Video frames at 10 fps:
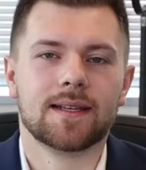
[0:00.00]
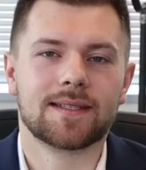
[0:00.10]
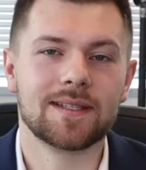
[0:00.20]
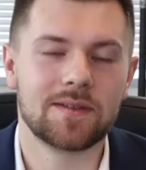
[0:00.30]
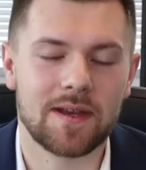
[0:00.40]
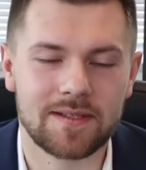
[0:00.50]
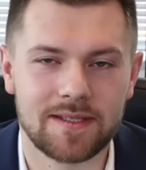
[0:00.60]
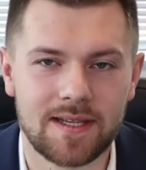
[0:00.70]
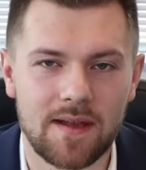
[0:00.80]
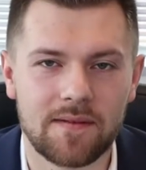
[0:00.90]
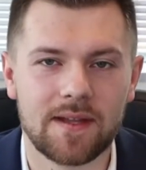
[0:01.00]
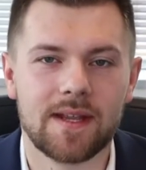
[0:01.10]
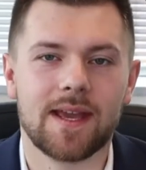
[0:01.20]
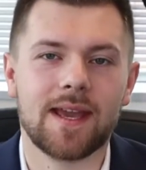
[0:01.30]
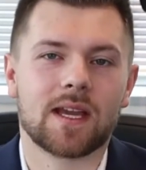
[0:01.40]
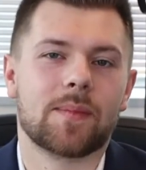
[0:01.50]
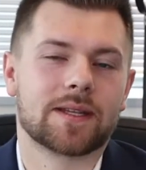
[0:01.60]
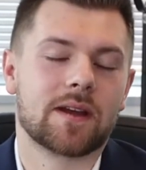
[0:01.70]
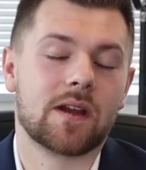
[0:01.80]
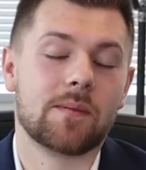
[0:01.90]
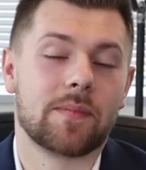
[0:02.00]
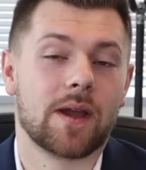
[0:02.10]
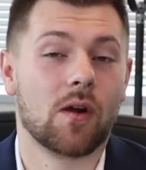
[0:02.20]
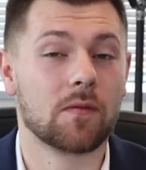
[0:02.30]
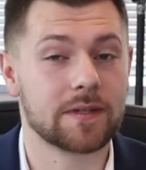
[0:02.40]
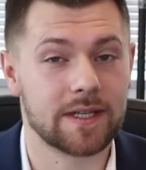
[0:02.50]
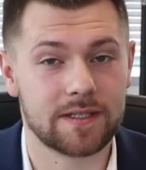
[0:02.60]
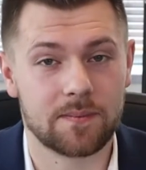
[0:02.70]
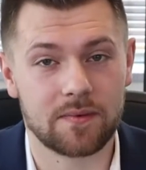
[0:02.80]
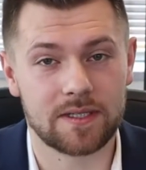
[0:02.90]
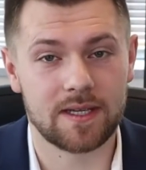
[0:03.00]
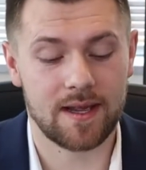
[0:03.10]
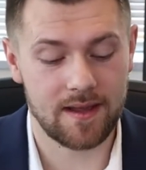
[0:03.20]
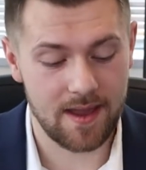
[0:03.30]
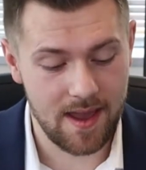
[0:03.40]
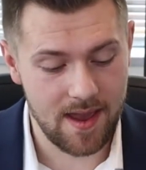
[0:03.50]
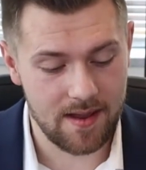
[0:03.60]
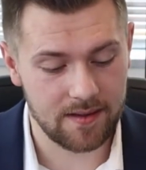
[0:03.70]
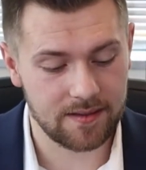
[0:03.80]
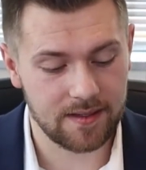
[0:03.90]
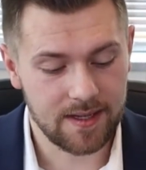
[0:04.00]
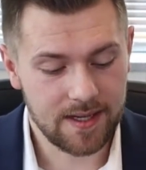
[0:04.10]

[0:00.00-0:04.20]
Since 2007, income has gone up by over 60%, and